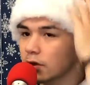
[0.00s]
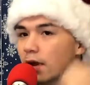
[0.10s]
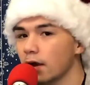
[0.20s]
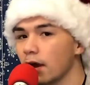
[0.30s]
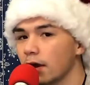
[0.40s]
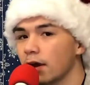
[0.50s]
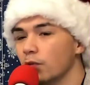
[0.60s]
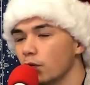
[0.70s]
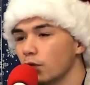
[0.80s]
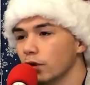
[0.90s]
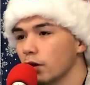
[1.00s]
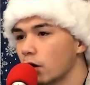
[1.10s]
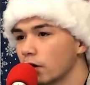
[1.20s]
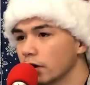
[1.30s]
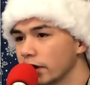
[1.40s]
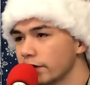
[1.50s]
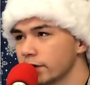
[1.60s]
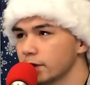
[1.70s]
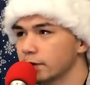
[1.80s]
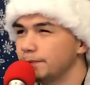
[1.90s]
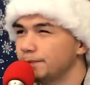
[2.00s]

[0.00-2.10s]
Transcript: I kind of went really hard on gifts.